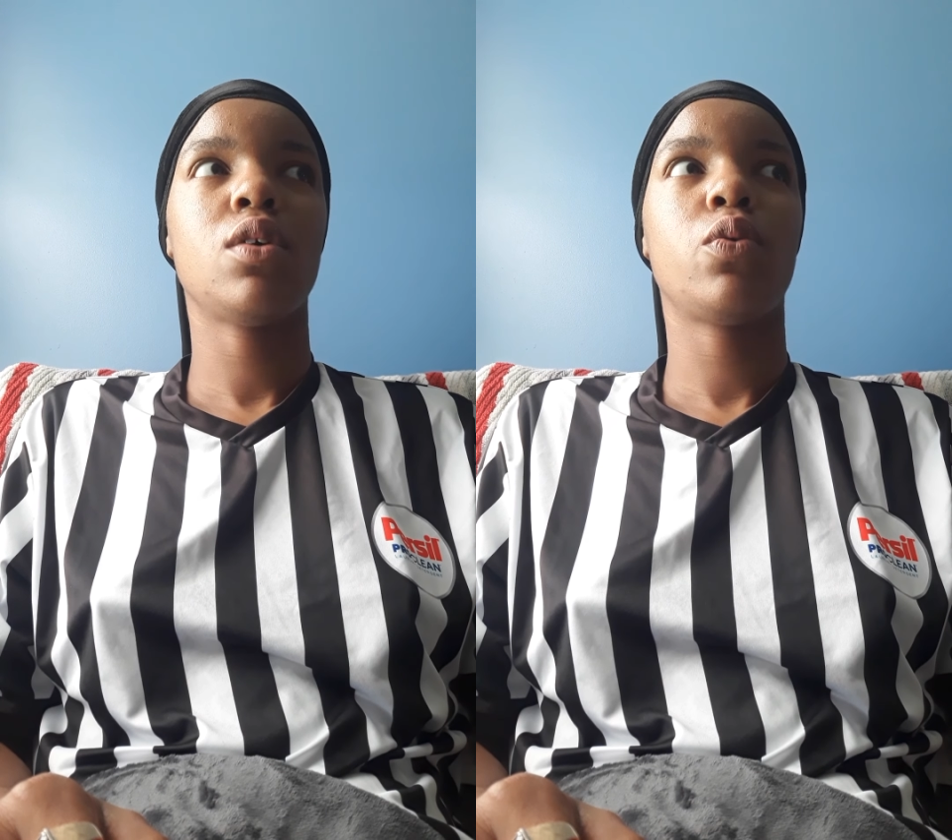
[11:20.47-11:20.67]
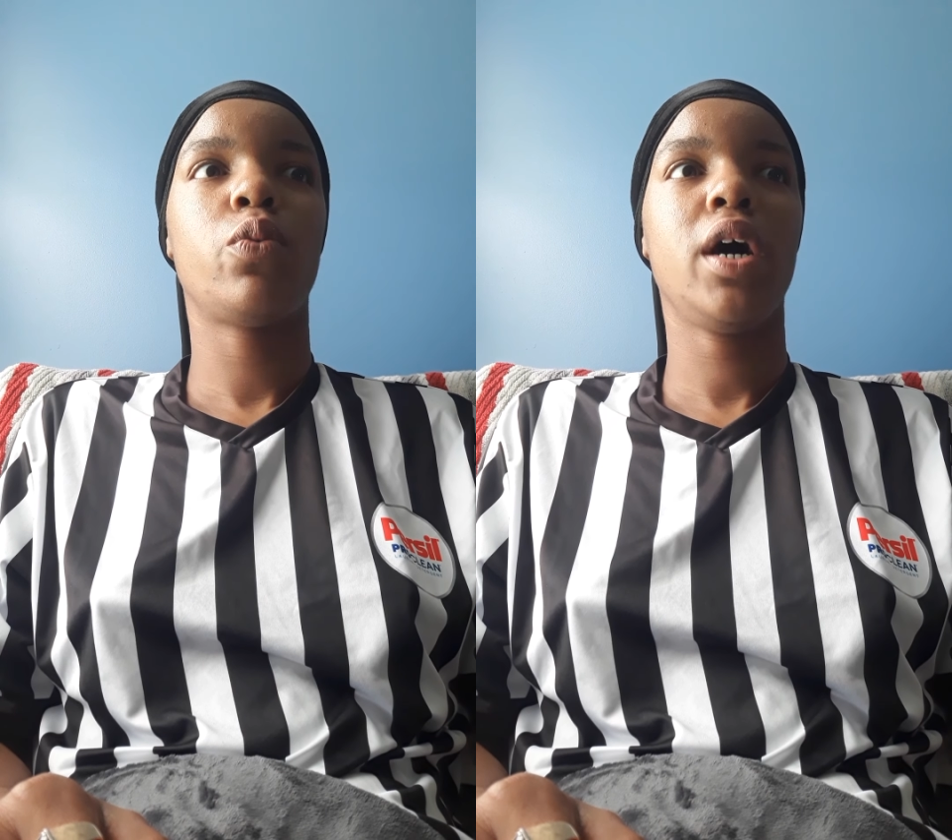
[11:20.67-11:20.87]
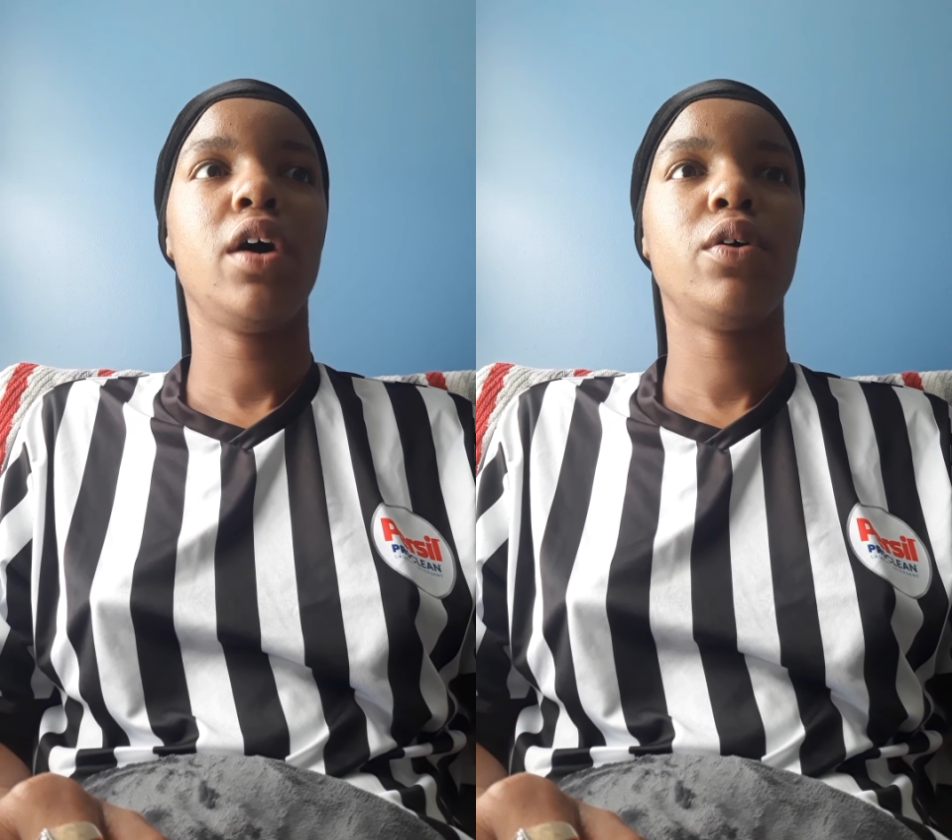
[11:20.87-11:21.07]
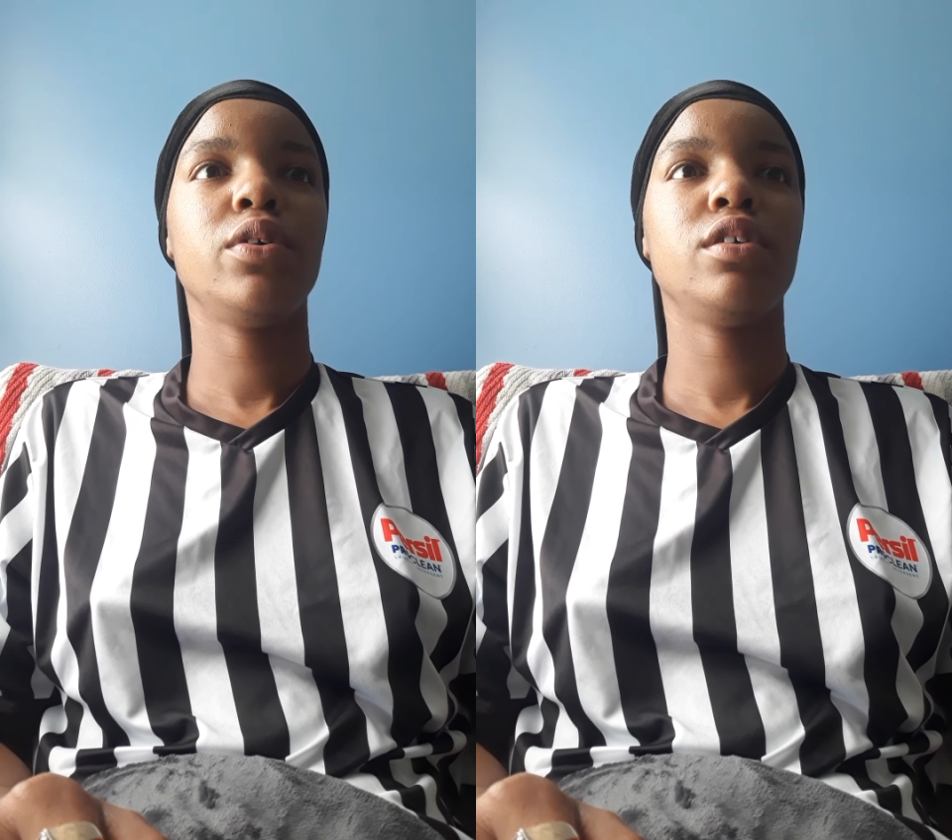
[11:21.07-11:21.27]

wow,